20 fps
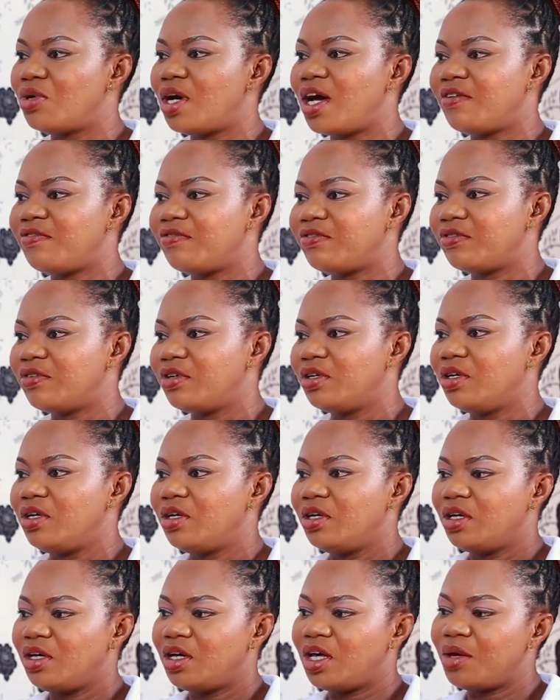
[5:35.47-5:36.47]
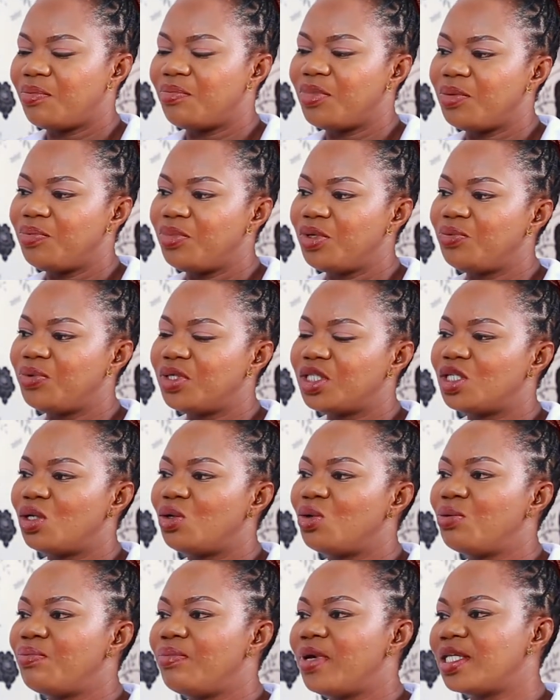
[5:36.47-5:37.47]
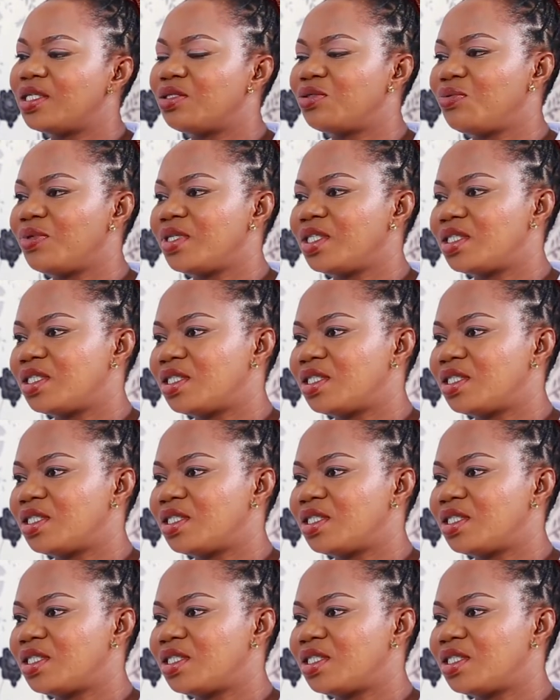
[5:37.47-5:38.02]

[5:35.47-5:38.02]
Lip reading: have a baby with low birth weight.